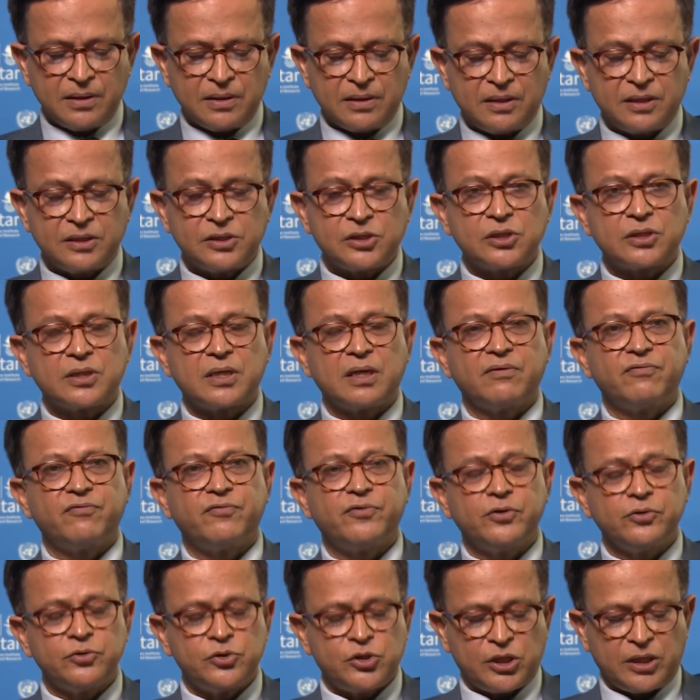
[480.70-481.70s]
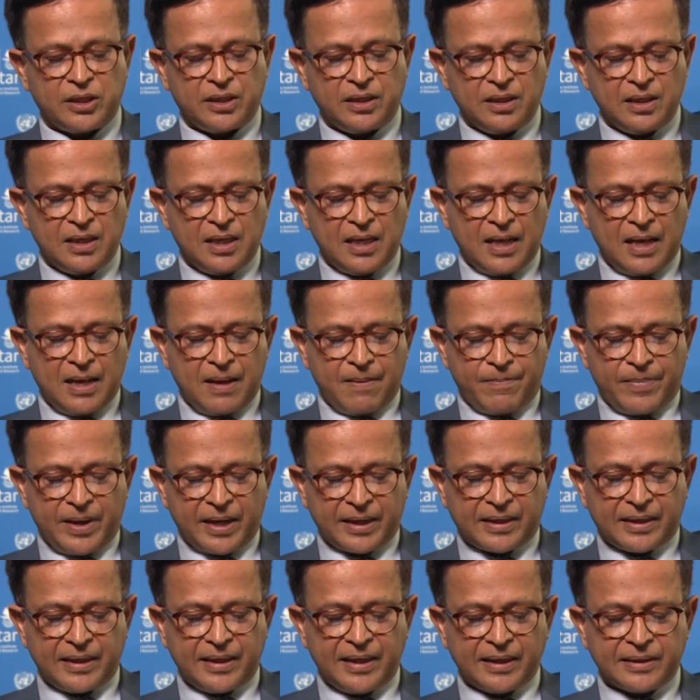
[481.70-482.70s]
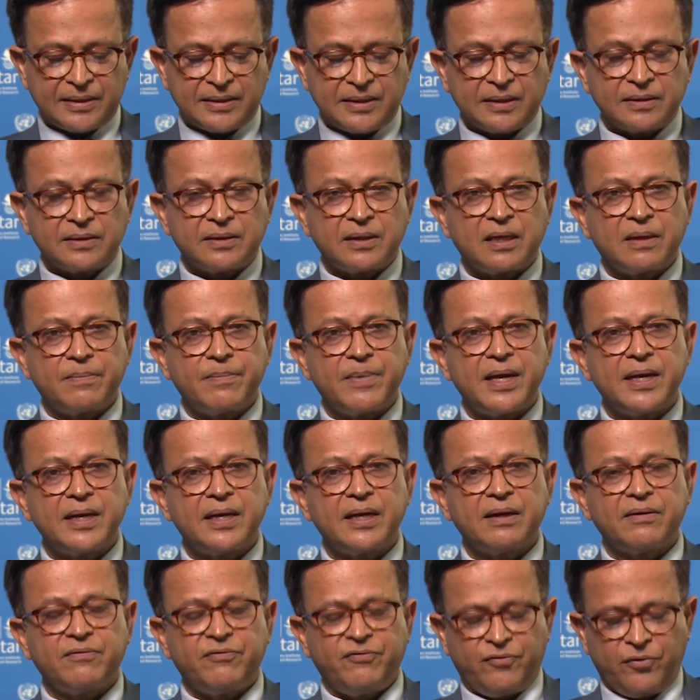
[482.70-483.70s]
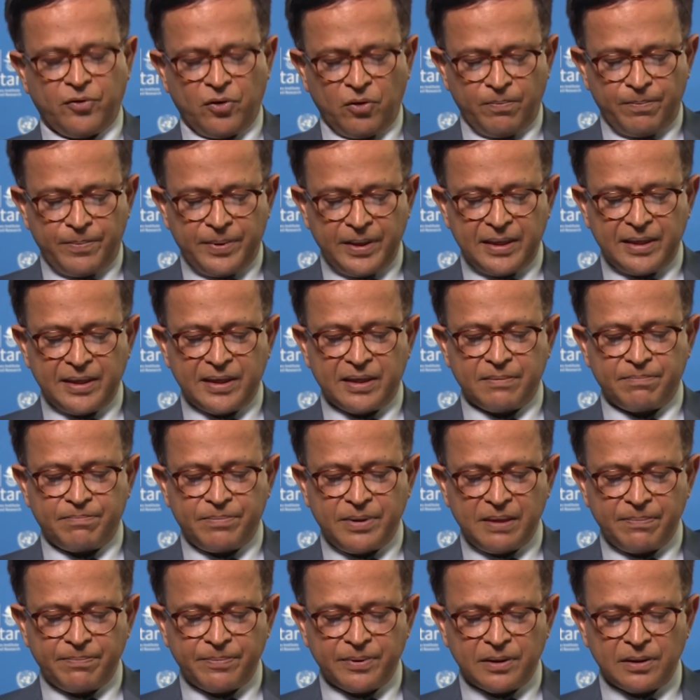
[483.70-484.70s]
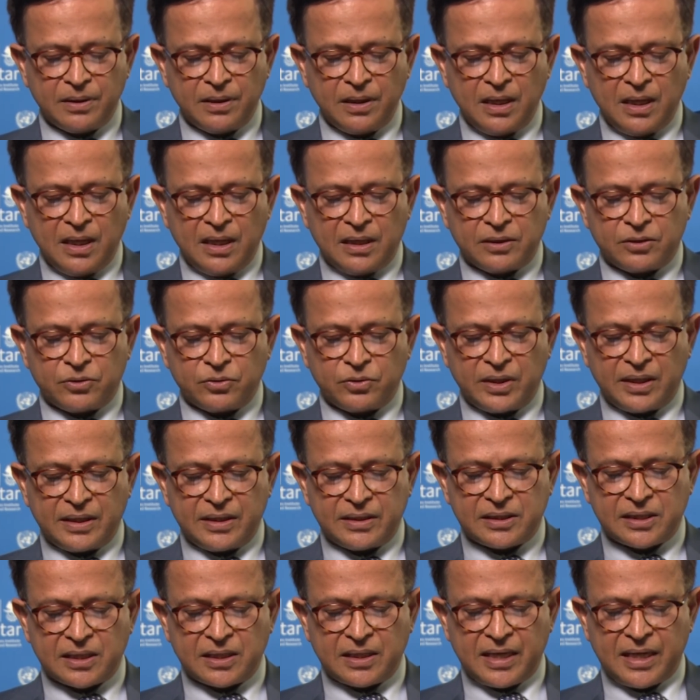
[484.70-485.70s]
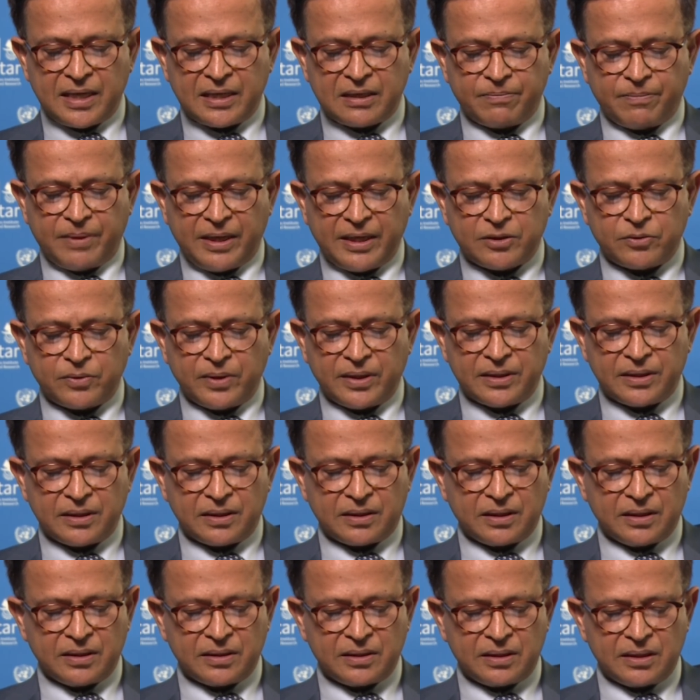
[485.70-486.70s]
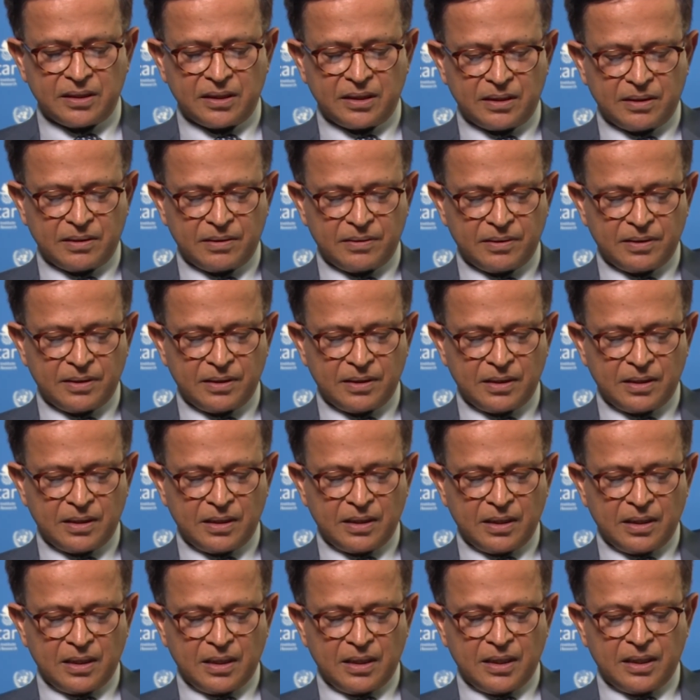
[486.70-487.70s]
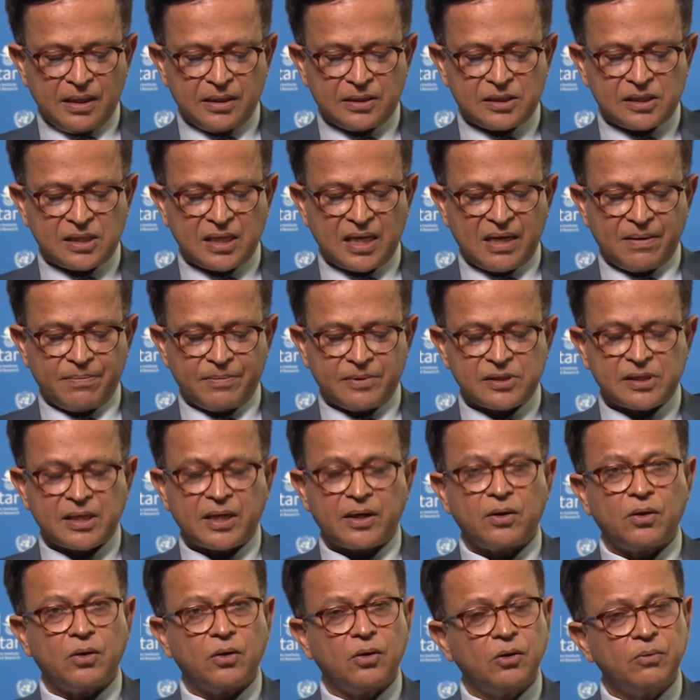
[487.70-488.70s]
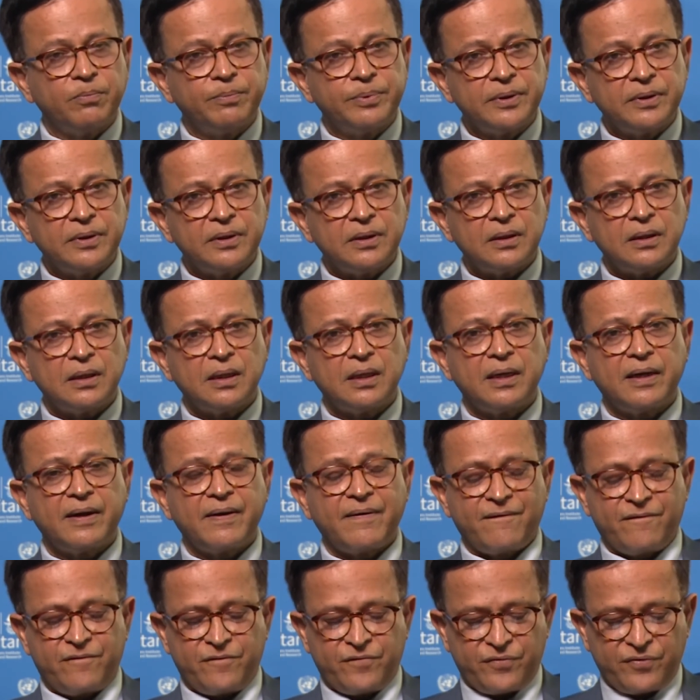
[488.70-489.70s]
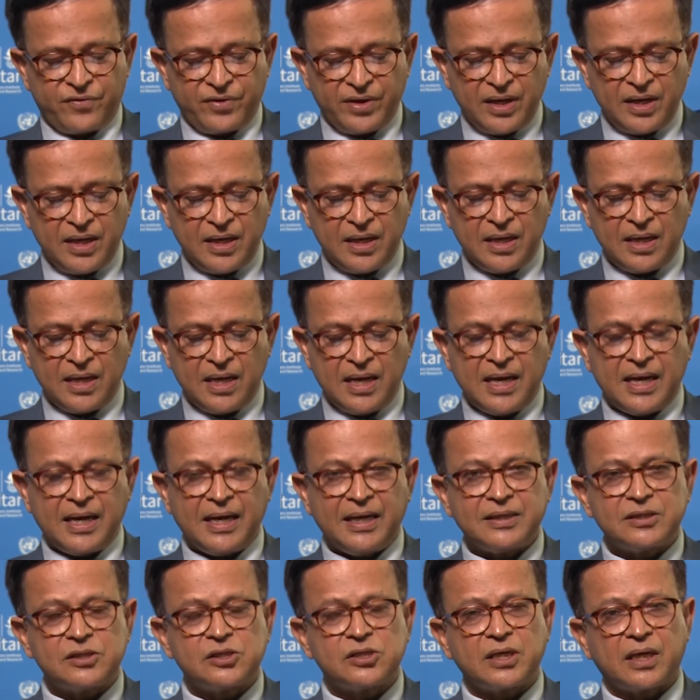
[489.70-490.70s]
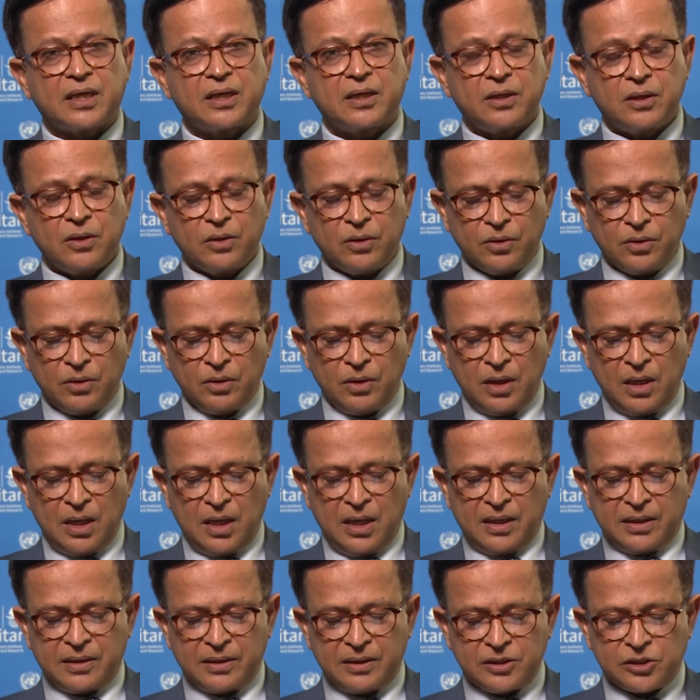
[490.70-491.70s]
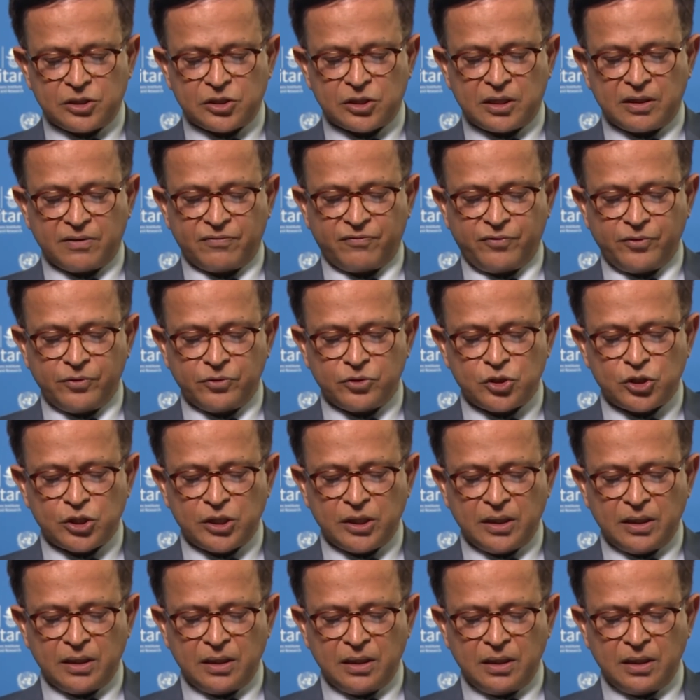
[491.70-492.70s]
digital future by connecting the remaining 4 billion people to the internet by 2030. Its aim is an open, free, and secure digital future